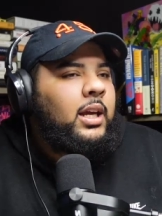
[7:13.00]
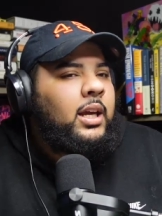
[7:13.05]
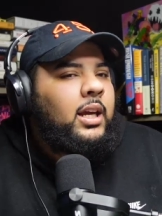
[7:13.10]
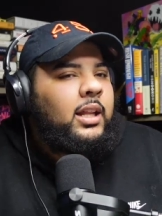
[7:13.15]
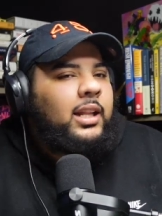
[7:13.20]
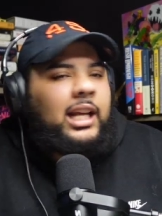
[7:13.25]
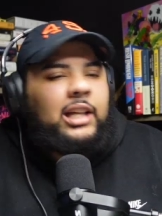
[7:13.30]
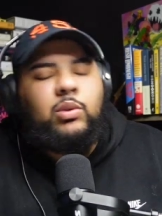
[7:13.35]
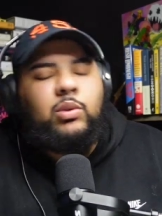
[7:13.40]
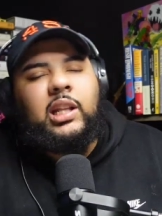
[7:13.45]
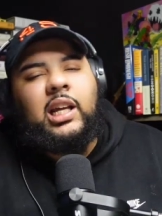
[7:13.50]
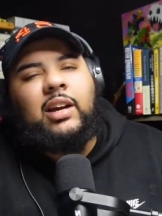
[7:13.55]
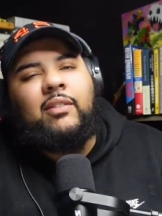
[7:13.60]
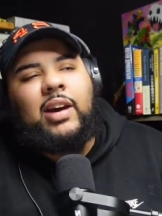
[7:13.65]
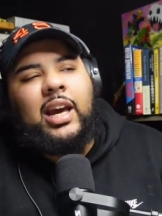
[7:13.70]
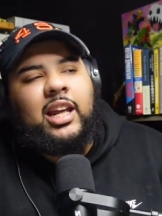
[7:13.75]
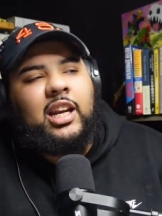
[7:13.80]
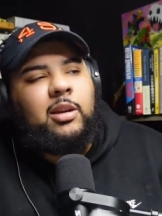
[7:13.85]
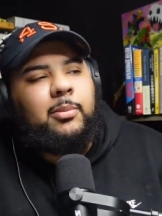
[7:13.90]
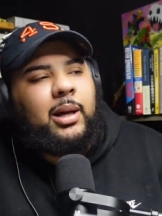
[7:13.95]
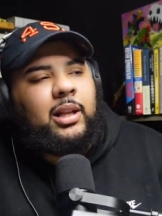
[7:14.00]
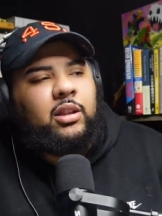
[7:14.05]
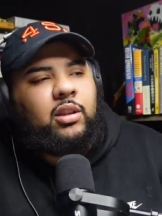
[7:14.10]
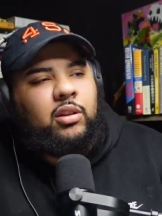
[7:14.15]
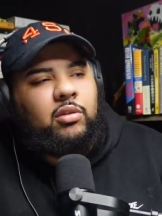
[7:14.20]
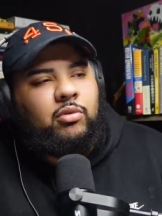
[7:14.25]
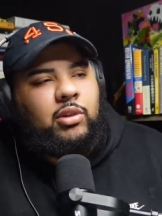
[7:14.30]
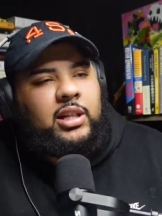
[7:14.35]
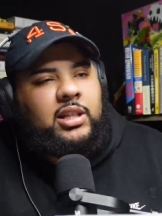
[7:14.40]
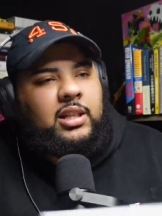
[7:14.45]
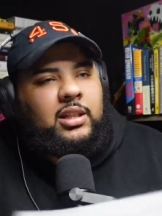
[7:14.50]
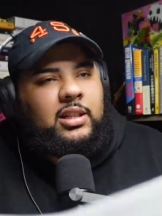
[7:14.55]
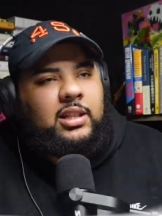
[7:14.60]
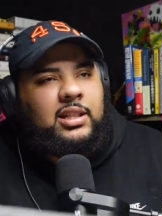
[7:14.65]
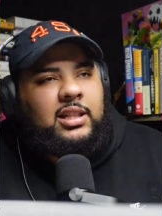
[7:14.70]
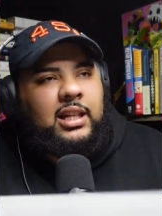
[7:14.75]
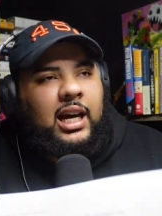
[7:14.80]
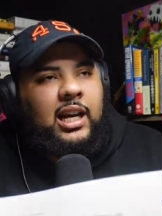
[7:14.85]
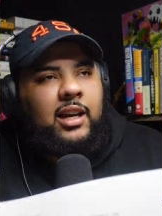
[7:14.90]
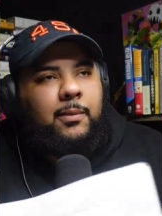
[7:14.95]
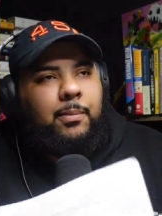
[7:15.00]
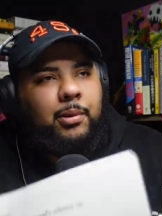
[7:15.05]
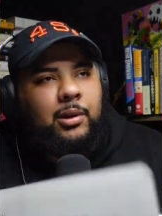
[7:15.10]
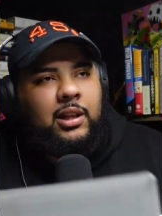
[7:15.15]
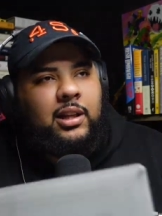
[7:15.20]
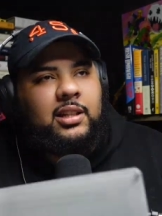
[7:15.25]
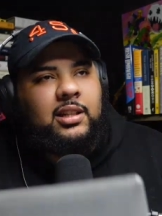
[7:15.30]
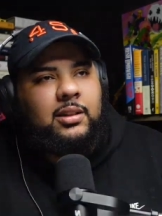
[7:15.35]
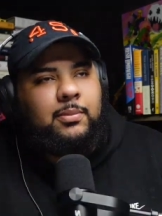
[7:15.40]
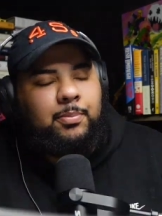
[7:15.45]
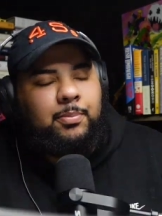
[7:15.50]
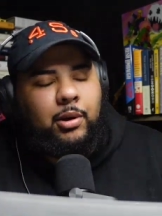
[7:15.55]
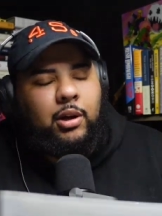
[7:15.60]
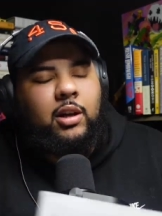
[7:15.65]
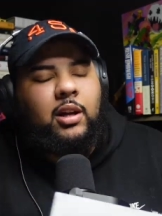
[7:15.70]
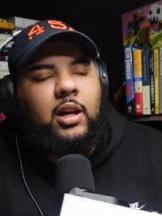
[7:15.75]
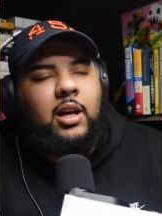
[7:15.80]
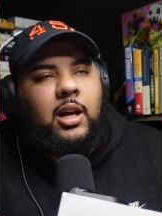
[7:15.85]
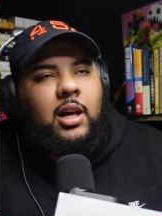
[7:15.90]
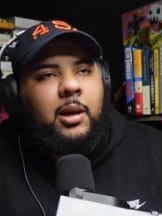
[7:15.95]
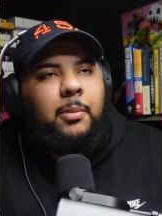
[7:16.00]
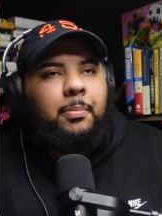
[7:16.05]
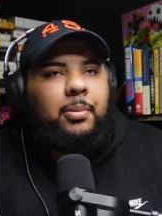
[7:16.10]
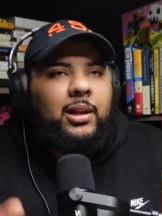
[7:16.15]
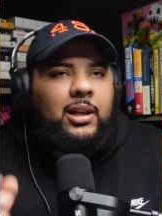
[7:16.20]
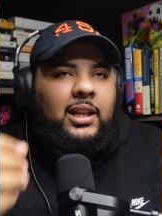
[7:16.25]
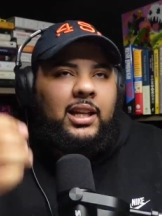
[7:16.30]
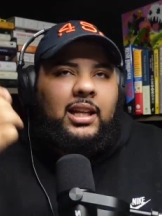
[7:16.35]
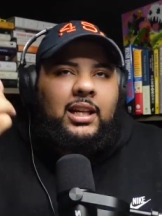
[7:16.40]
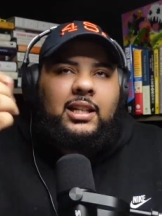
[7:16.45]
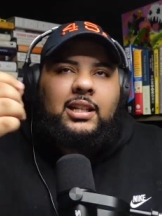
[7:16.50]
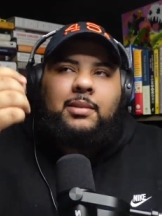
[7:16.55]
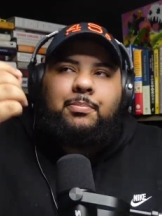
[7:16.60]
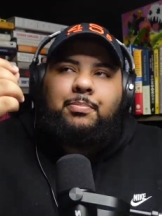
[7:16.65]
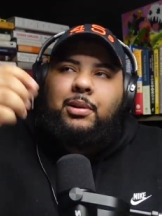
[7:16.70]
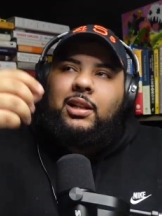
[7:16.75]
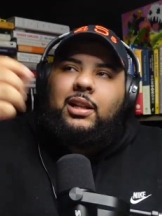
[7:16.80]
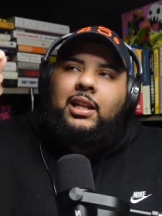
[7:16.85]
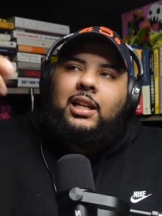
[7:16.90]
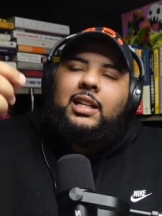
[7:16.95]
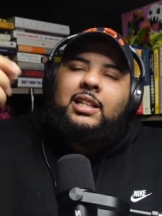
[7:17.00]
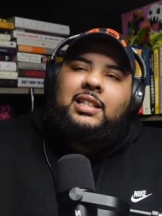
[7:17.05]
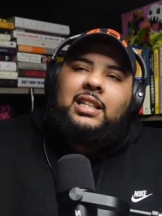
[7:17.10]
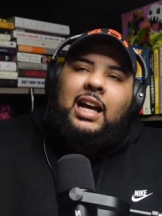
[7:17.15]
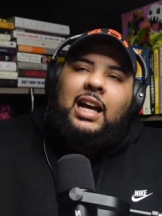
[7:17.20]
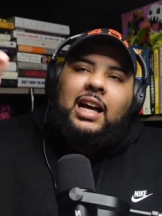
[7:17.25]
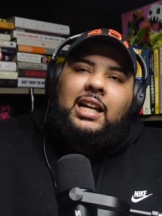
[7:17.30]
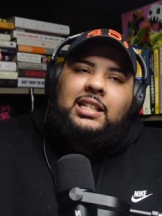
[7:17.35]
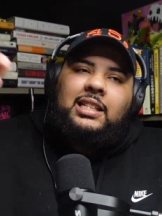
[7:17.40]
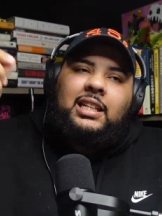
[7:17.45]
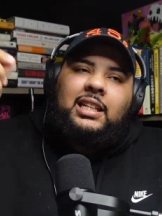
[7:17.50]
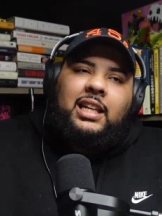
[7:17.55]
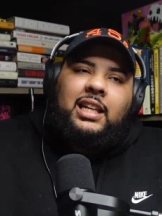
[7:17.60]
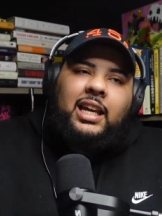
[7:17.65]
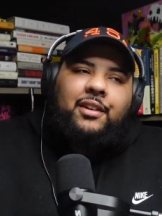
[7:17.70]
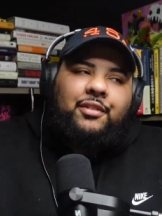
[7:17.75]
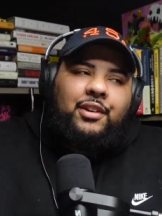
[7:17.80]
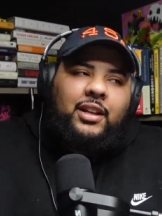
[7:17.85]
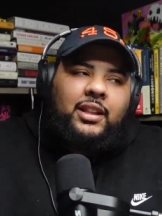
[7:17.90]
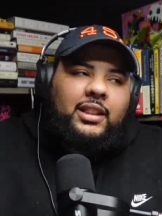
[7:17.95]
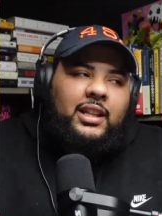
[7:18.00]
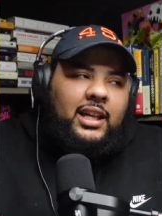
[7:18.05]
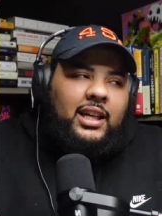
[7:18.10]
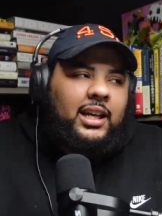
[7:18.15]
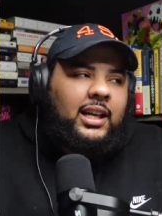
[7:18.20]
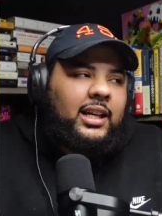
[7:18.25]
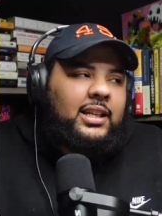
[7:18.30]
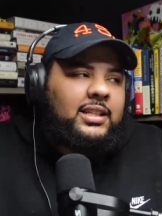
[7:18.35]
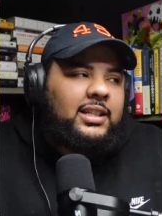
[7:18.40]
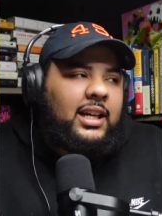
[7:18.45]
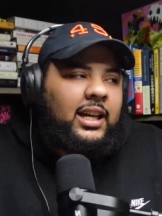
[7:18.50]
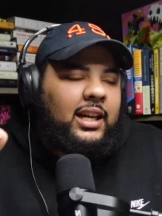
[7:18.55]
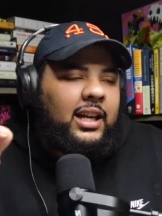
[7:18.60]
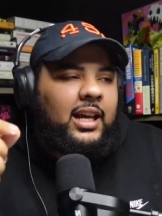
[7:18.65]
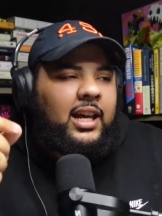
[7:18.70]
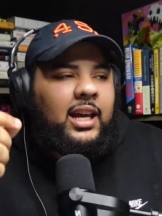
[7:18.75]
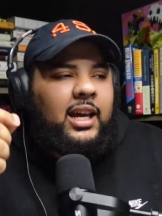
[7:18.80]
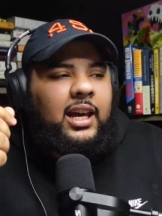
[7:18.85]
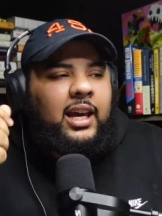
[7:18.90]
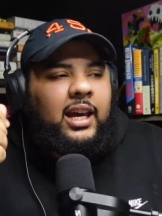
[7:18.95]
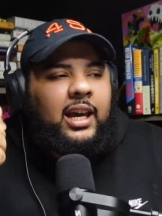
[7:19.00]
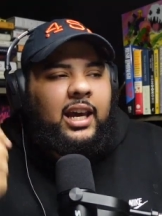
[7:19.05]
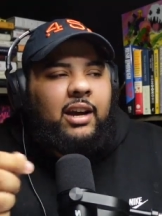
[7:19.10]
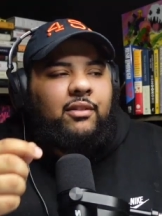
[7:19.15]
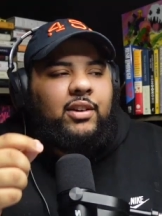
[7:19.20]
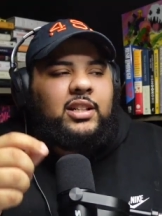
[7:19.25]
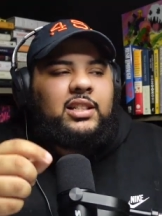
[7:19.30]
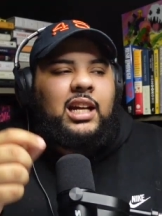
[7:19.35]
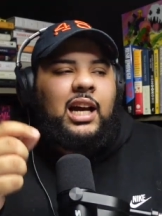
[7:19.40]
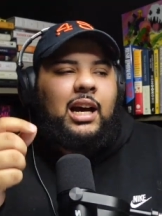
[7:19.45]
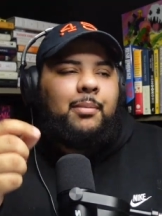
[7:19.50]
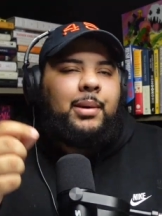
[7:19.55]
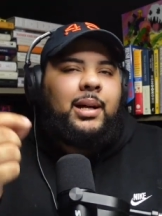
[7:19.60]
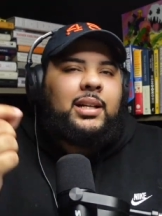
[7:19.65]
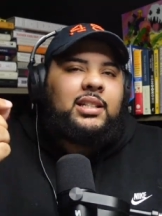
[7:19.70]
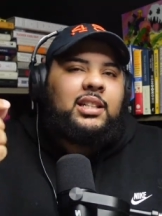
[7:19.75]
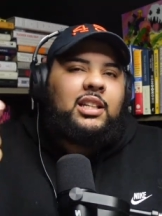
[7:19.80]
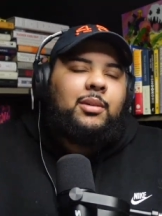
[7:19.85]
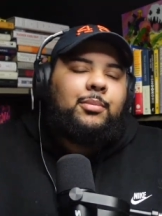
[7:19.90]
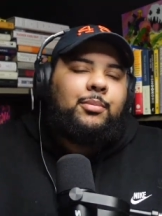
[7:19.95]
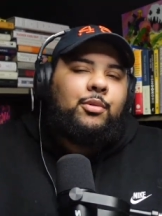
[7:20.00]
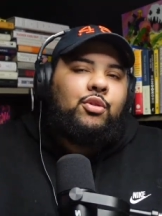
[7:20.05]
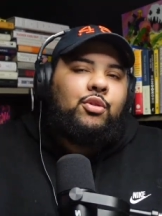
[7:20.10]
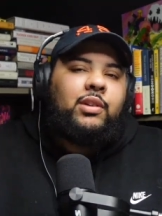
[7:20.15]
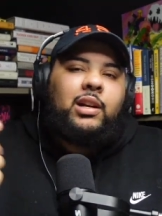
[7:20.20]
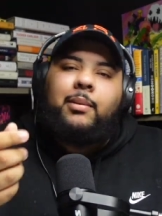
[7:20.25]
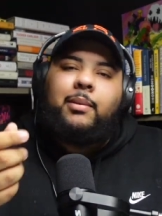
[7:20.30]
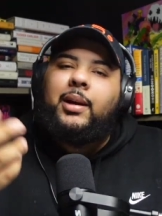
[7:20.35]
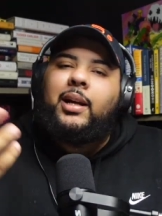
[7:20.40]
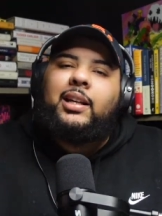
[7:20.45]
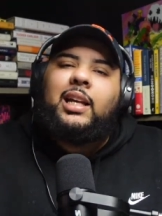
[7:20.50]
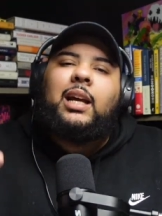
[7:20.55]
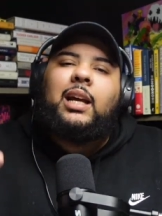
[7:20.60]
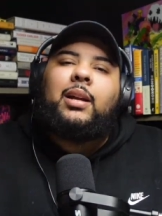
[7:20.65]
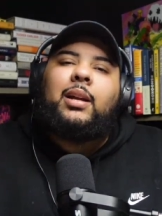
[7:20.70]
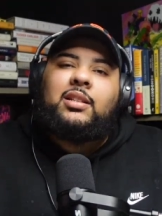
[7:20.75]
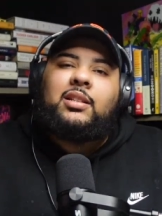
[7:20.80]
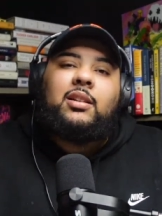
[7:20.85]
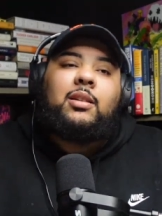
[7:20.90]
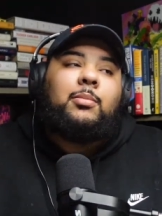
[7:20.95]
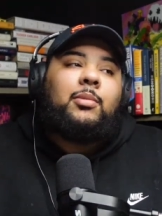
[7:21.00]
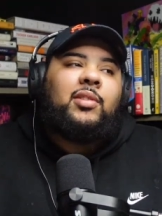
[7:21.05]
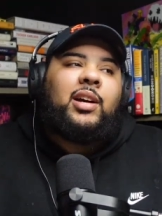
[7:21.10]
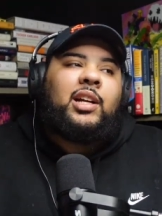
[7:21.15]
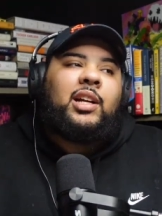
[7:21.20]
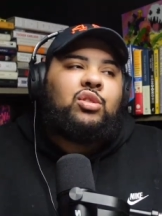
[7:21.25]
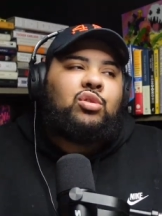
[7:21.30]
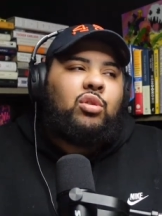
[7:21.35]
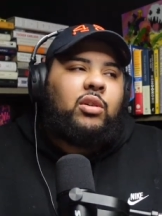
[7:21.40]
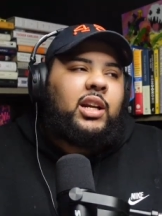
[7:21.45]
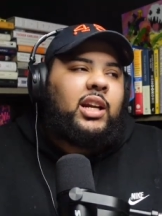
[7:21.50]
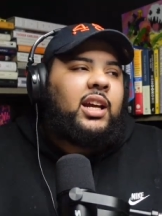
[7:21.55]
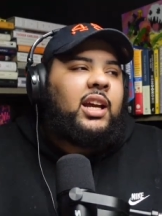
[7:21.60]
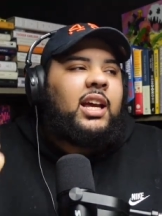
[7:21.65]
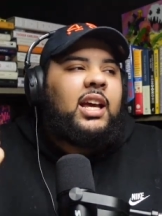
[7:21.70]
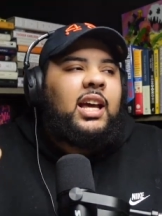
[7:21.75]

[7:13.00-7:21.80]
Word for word: That's what they have hated about the recent society of politicizing everything, is that every time I see a movie, and I'm like, damn, that was a good movie. I enjoyed it.